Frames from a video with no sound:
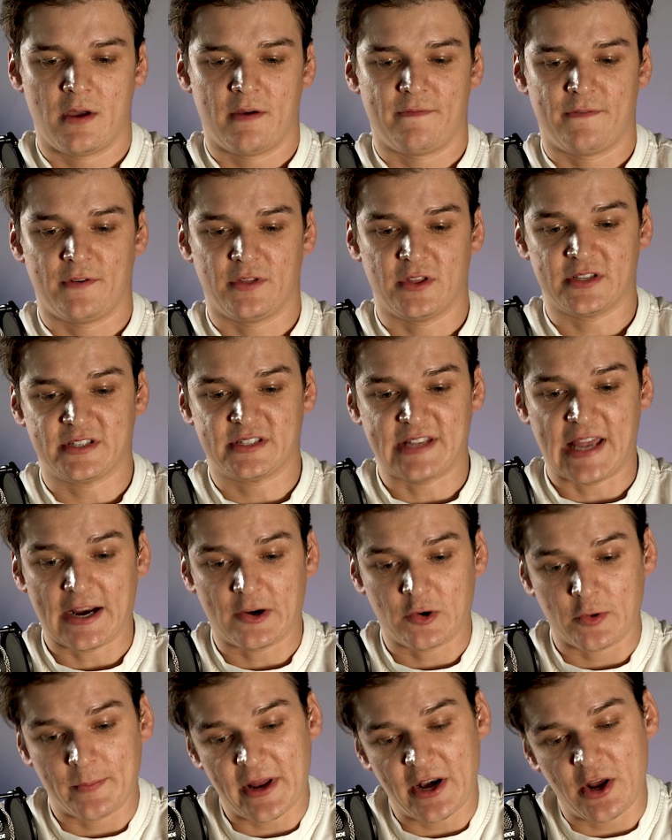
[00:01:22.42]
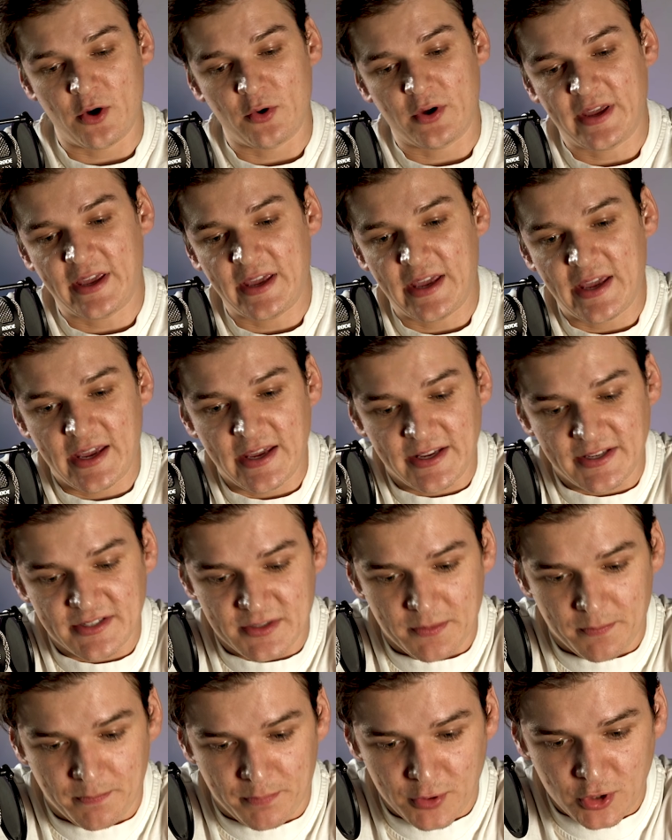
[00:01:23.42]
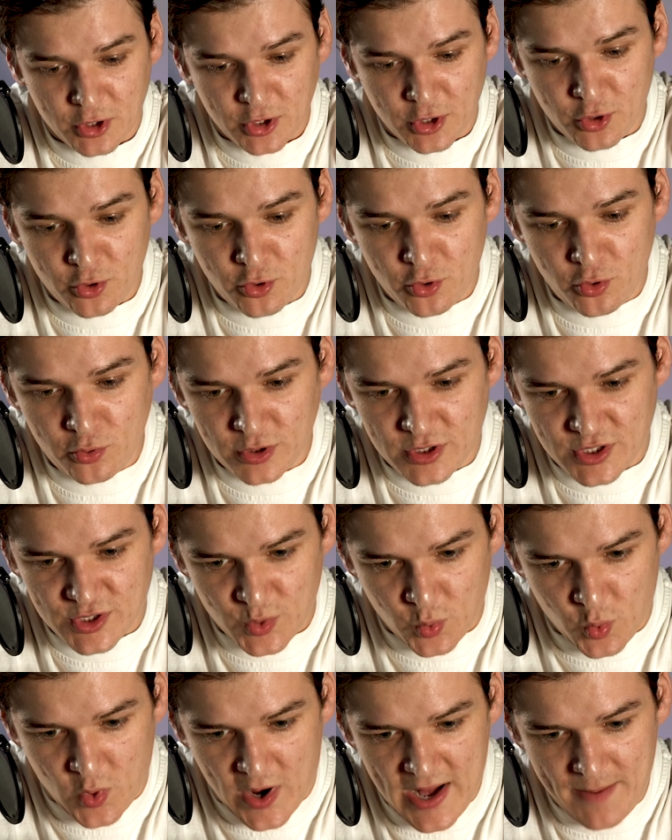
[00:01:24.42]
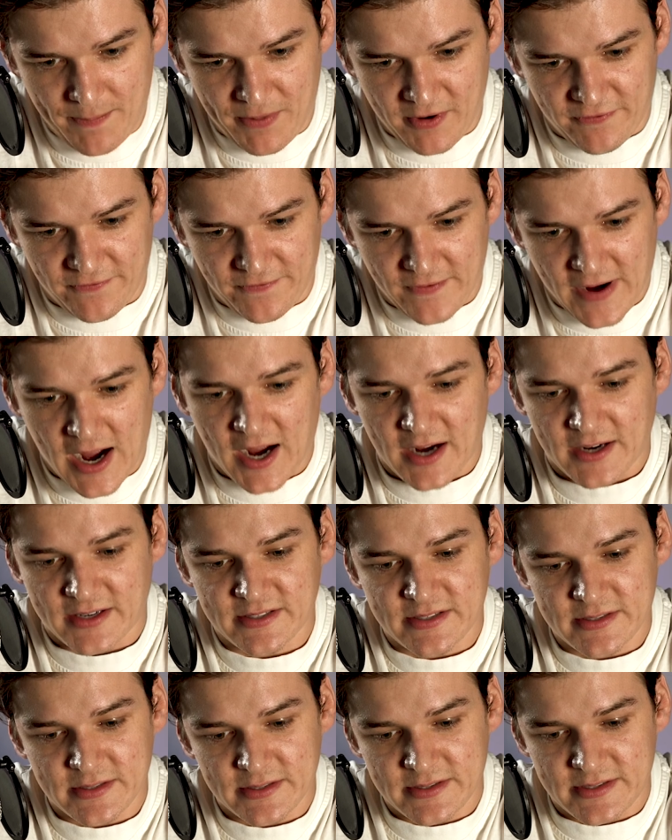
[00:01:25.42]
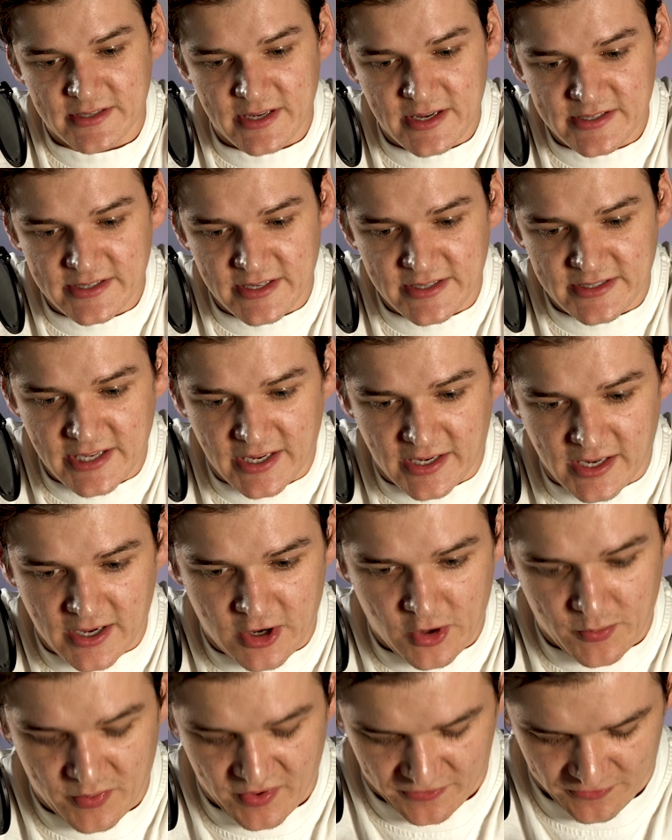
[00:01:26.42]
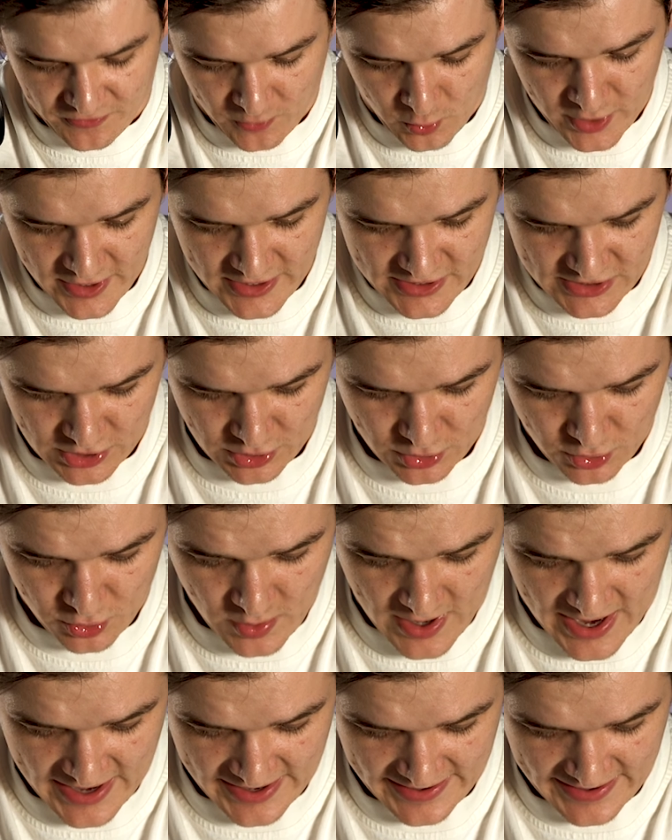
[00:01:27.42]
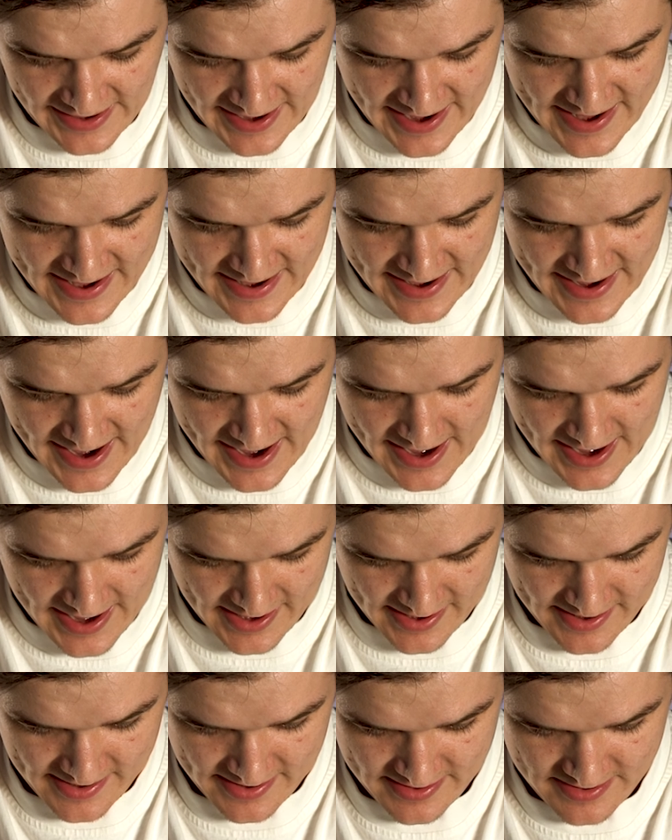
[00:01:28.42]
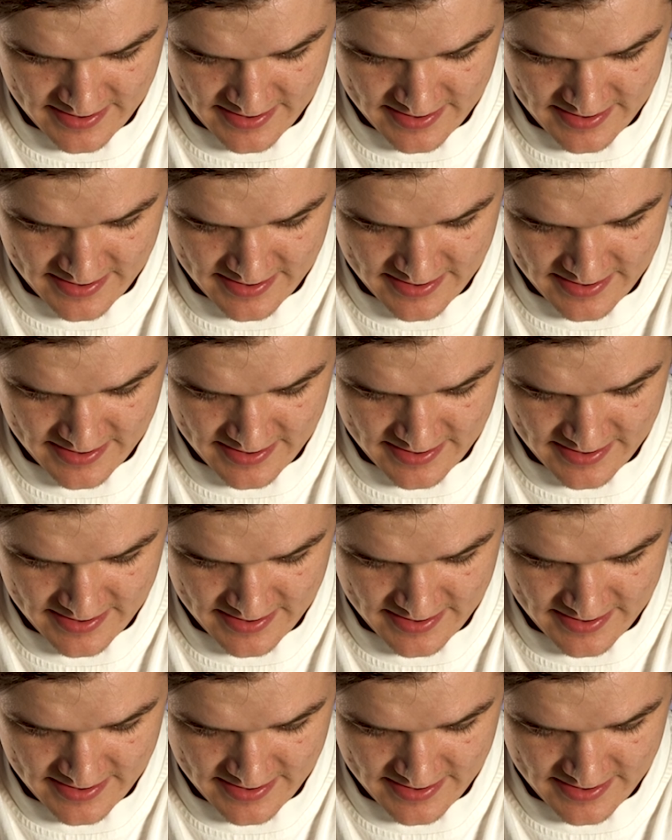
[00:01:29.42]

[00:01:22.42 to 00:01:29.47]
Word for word: For the Sacramento Kings, blue swipe of Fox, season ticket number 42 out of 99.